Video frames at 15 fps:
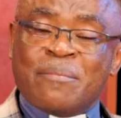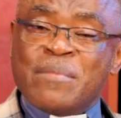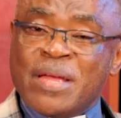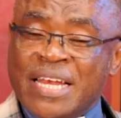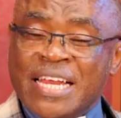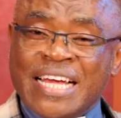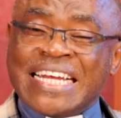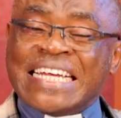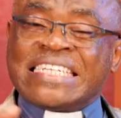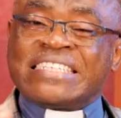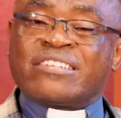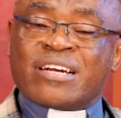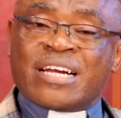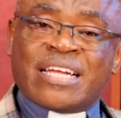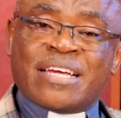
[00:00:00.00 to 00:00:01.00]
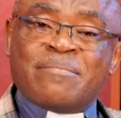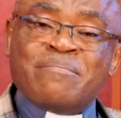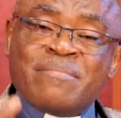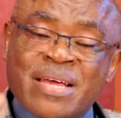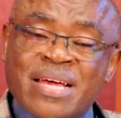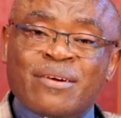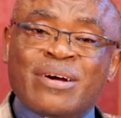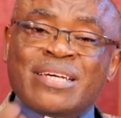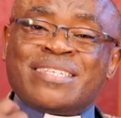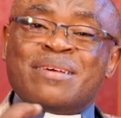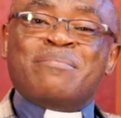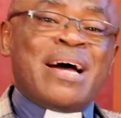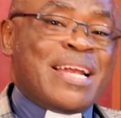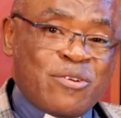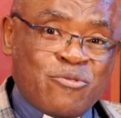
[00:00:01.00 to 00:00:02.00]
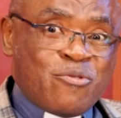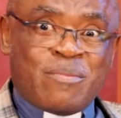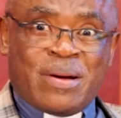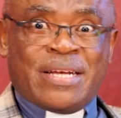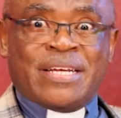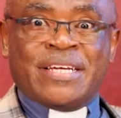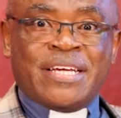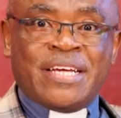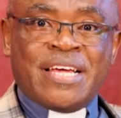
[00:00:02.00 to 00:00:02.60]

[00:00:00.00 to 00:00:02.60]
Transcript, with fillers: meaning literally Mary was a mad woman.